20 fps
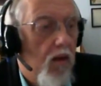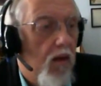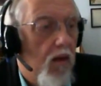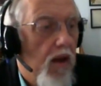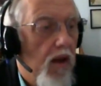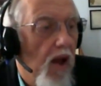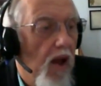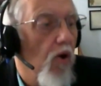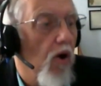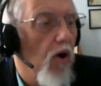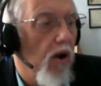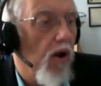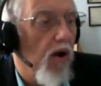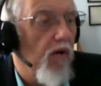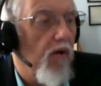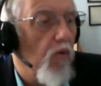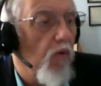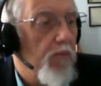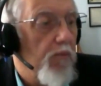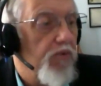Now on
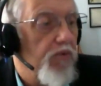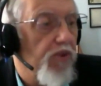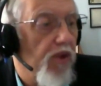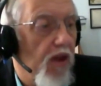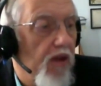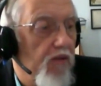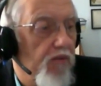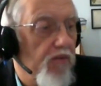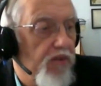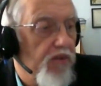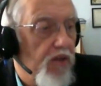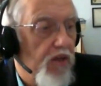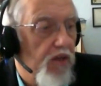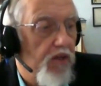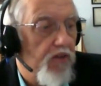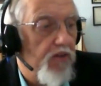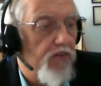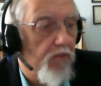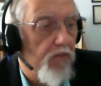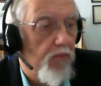our website,
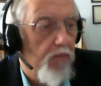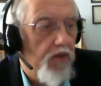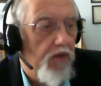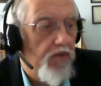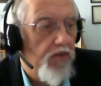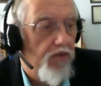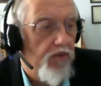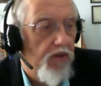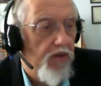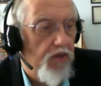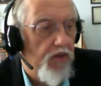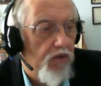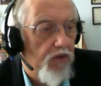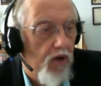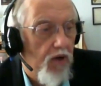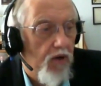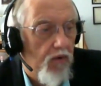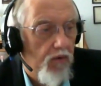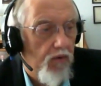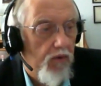
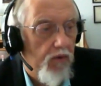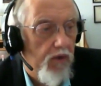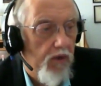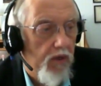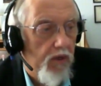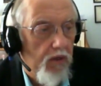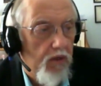phoenixmasonry.org,